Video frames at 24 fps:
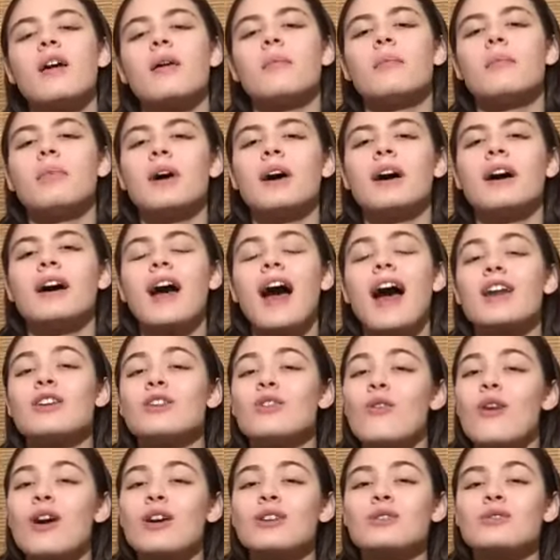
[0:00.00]
but I
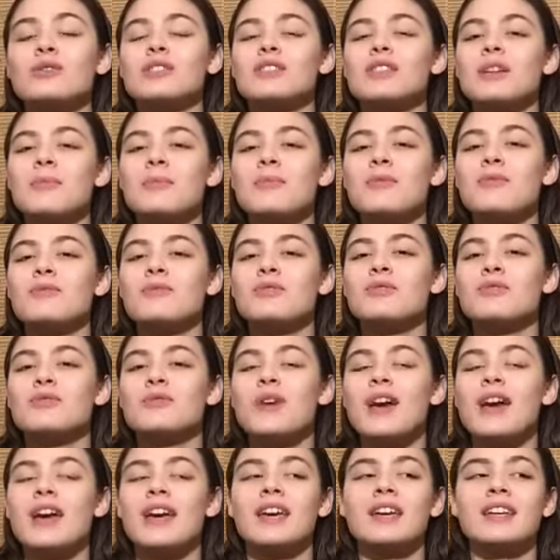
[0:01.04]
know I know some of you.
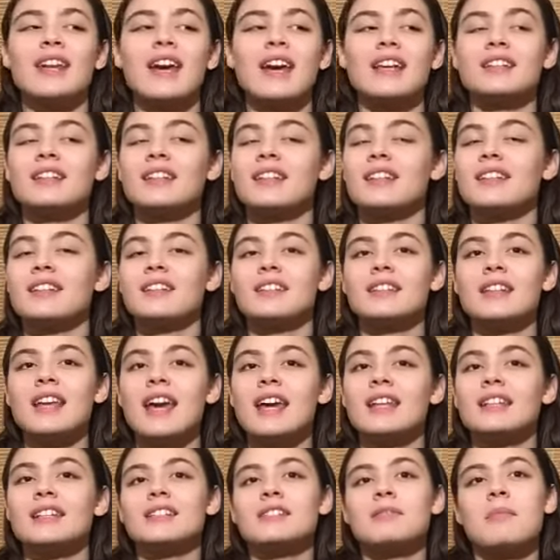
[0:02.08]
And at the end of the day,
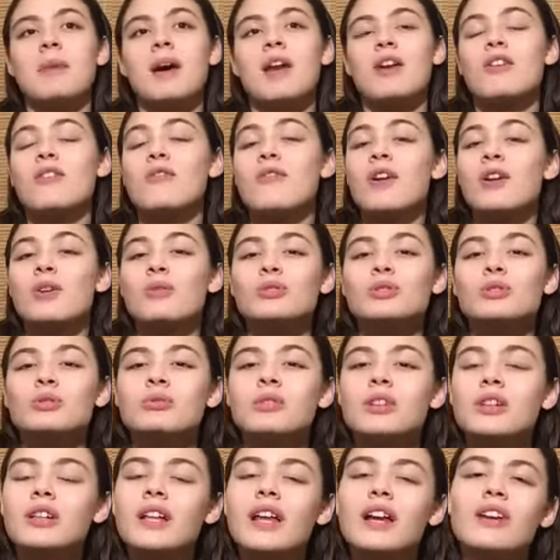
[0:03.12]
it doesn't matter if I know what you
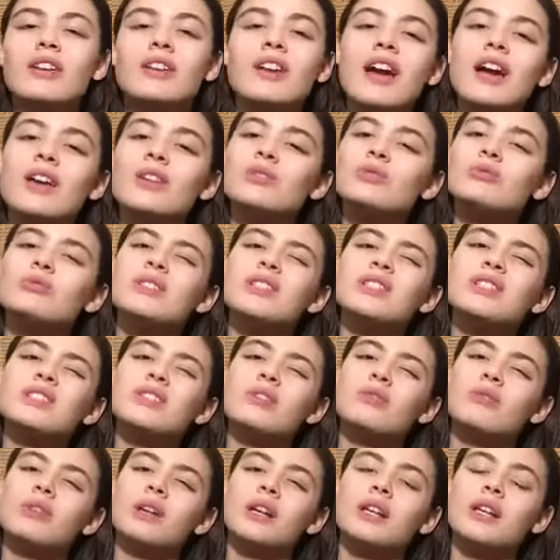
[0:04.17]
look like or not, you need
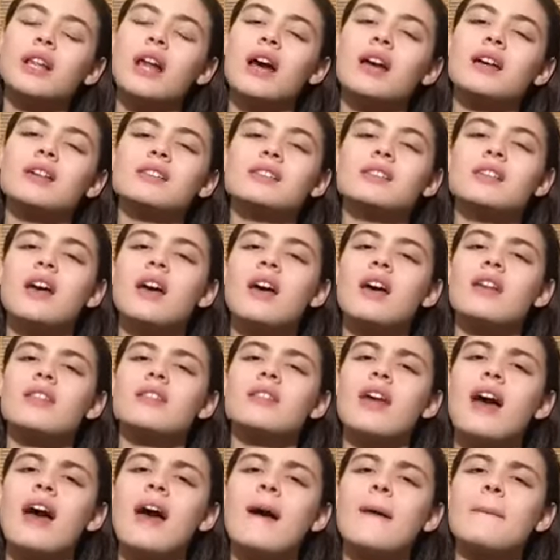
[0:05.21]
to realize
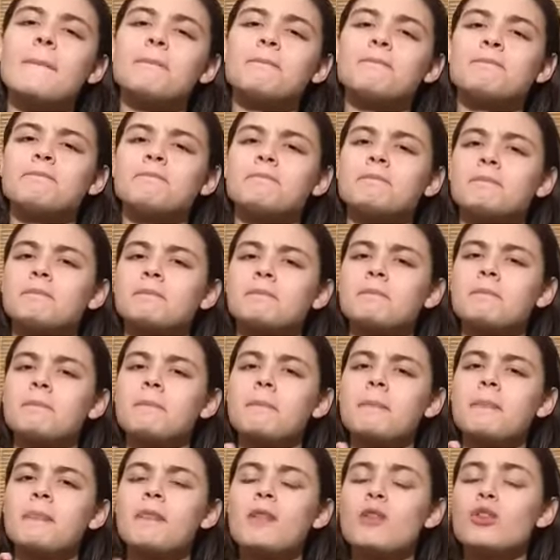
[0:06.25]
that
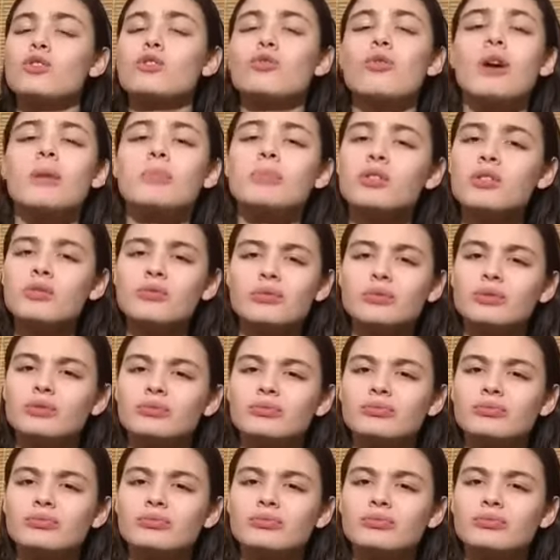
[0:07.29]
you are beautiful.